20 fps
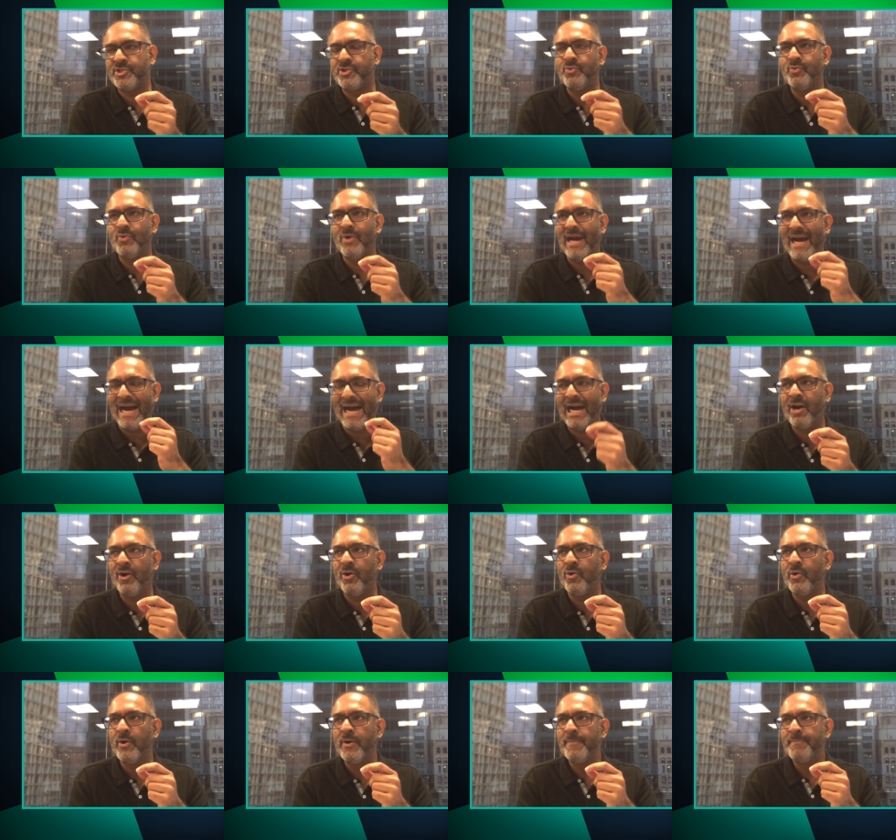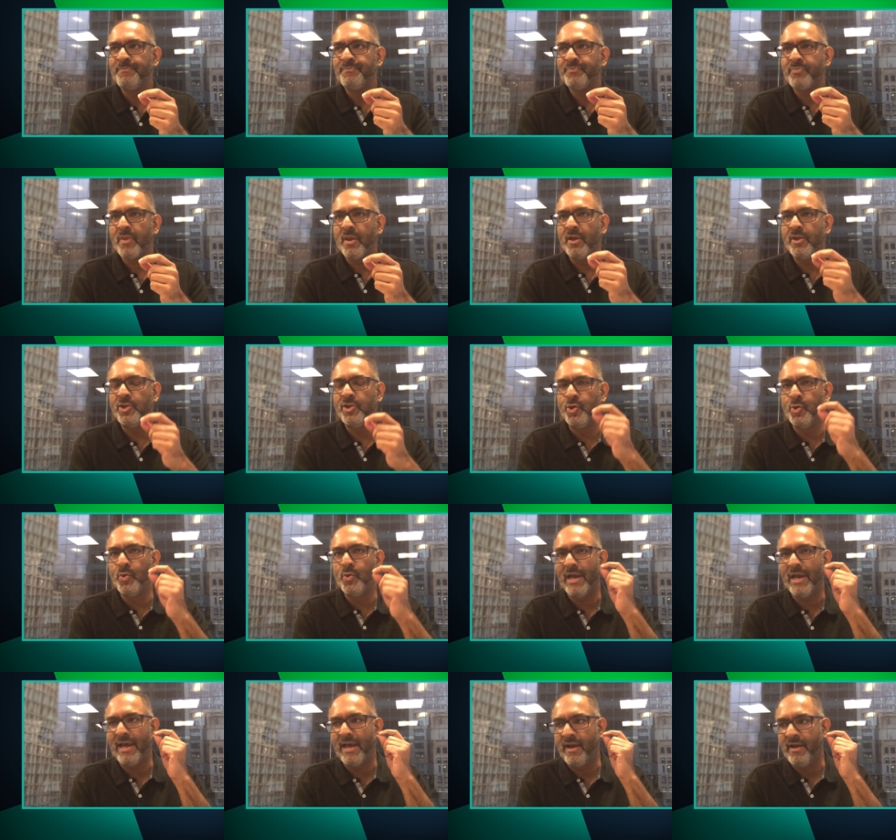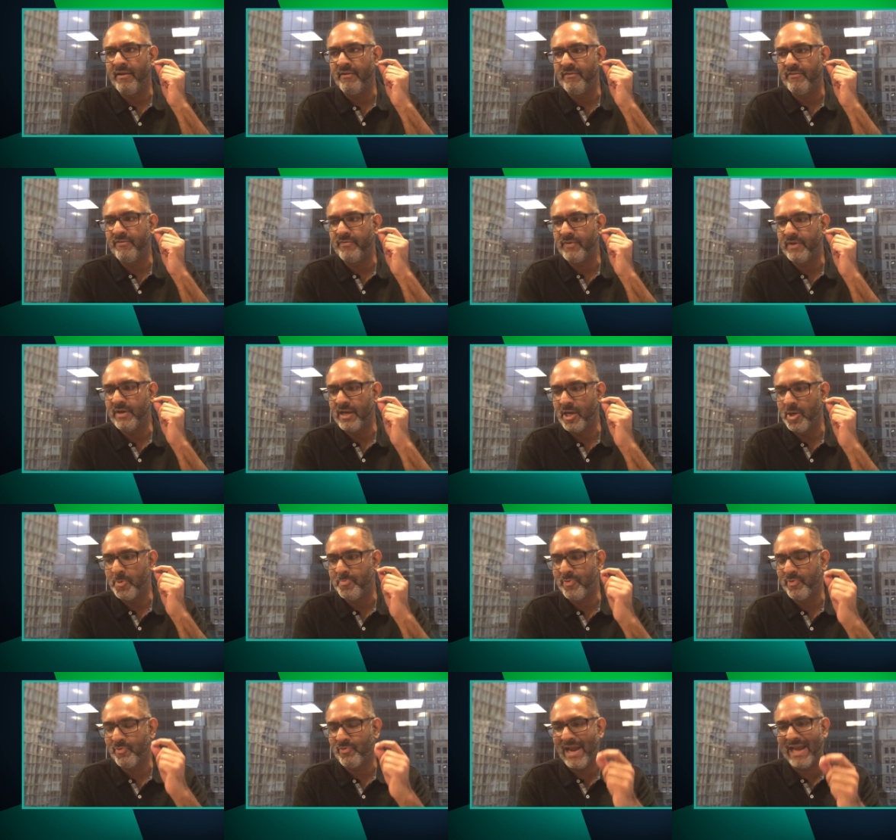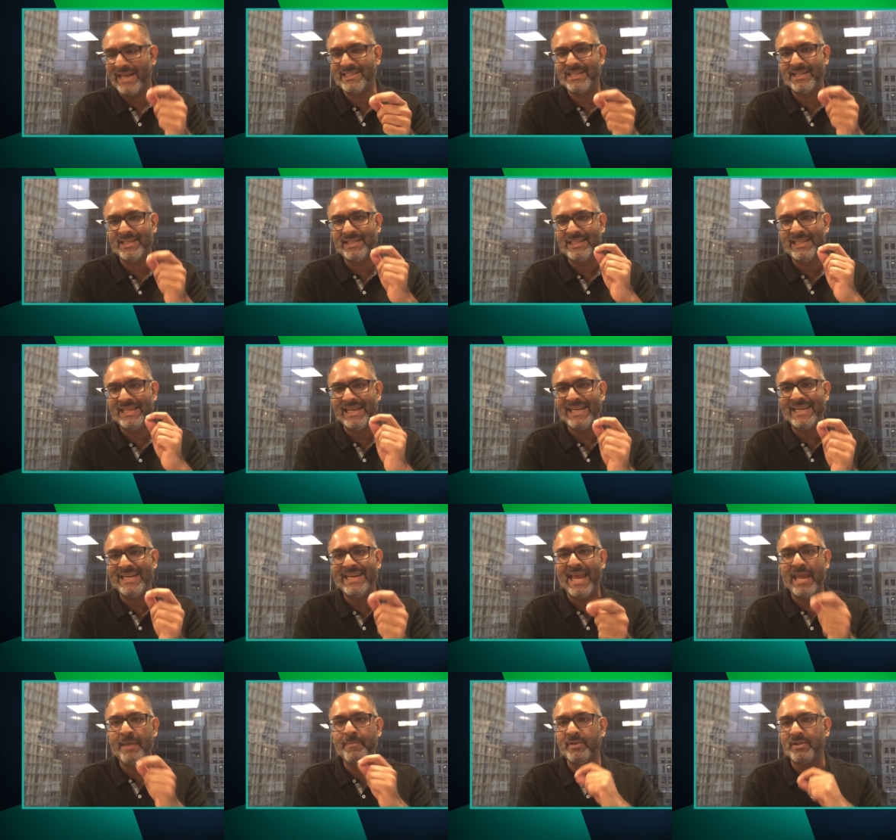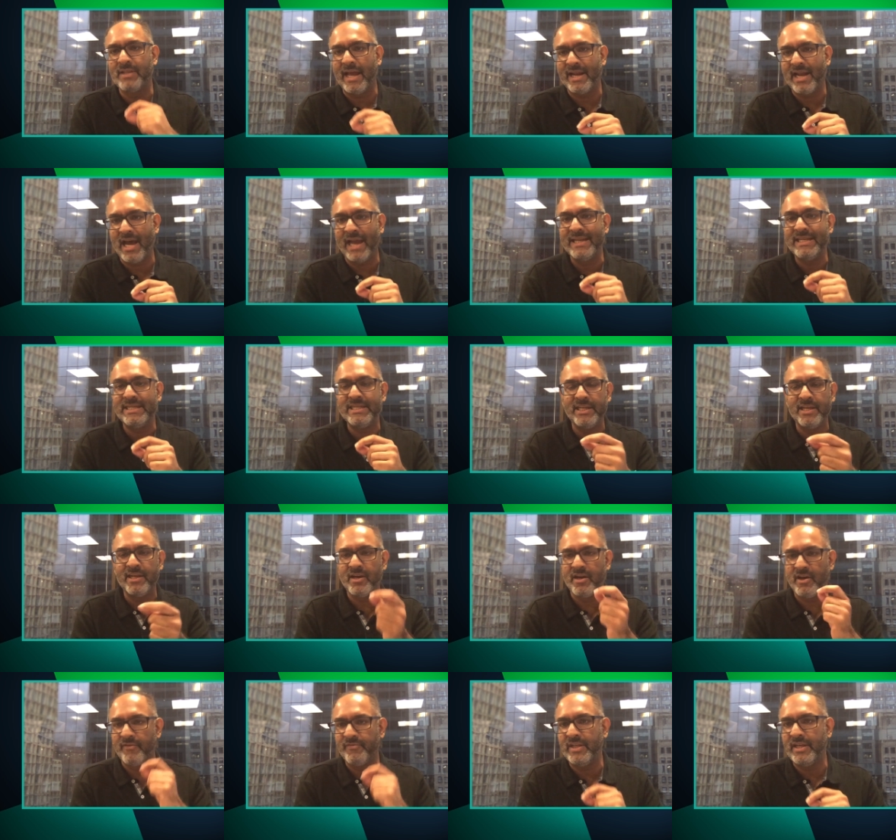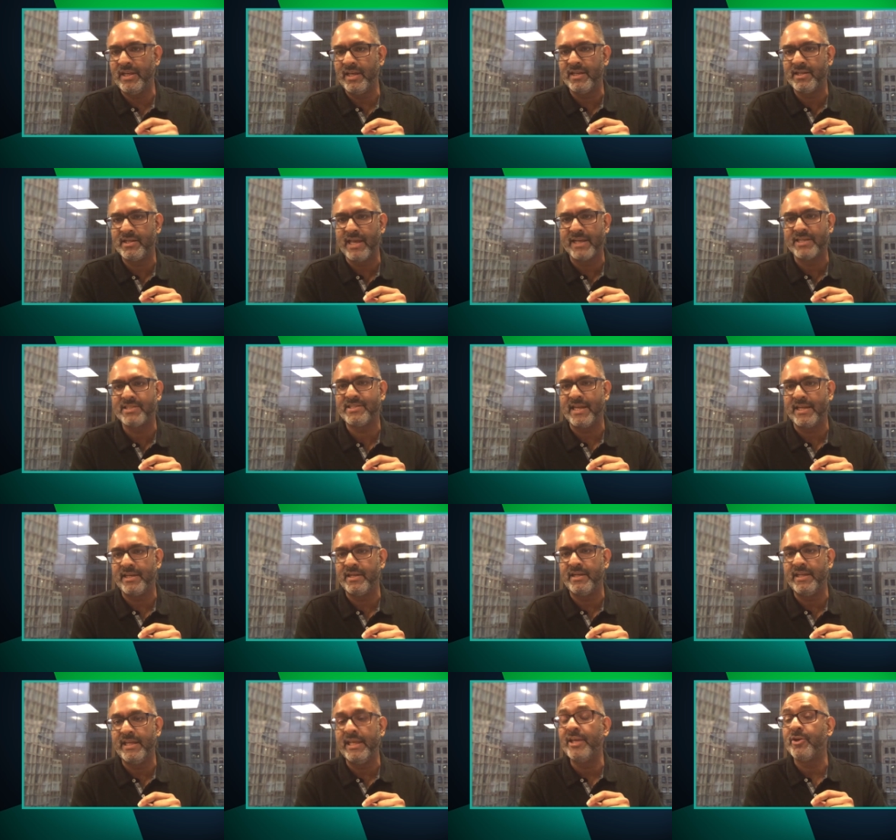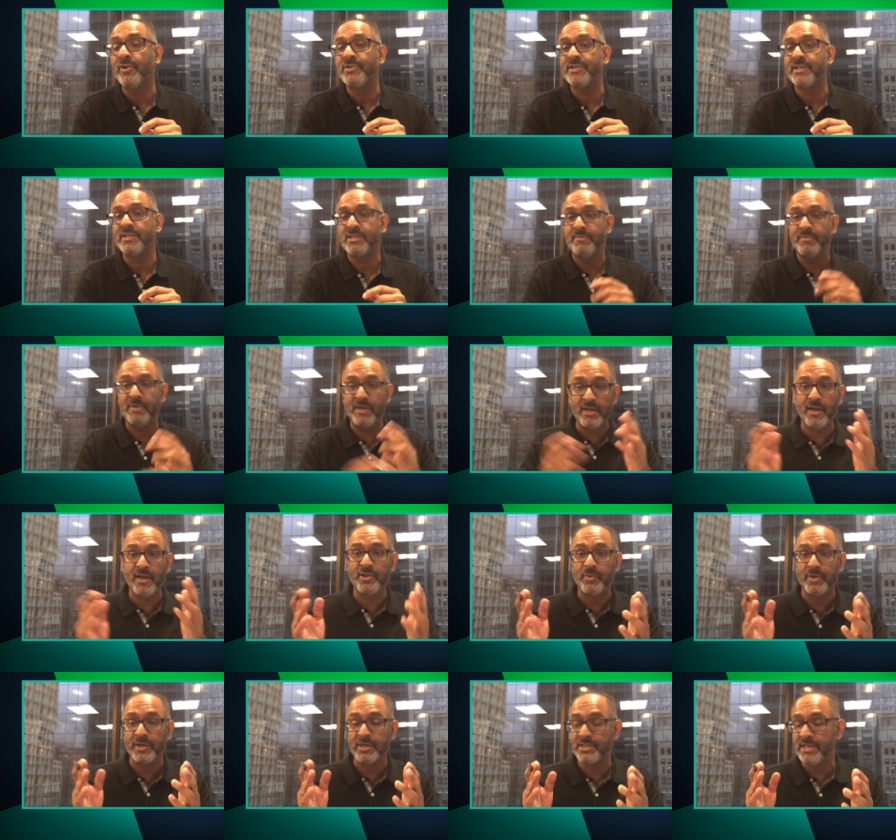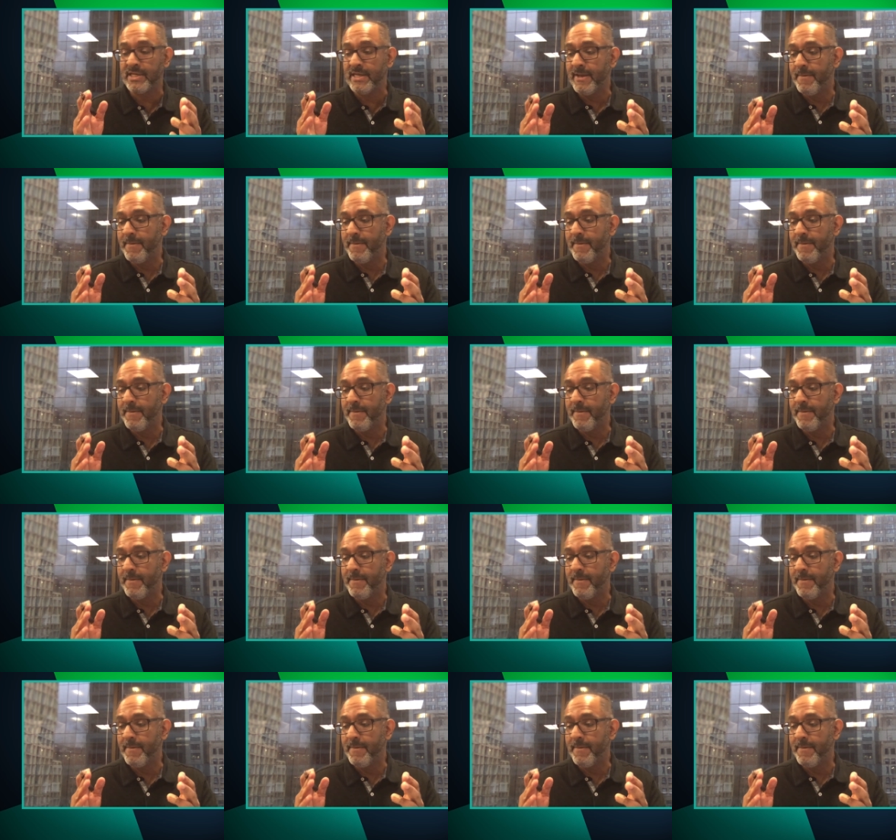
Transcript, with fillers: to how you have uh, practically enabled that idea of the extended ecosystem? In other words,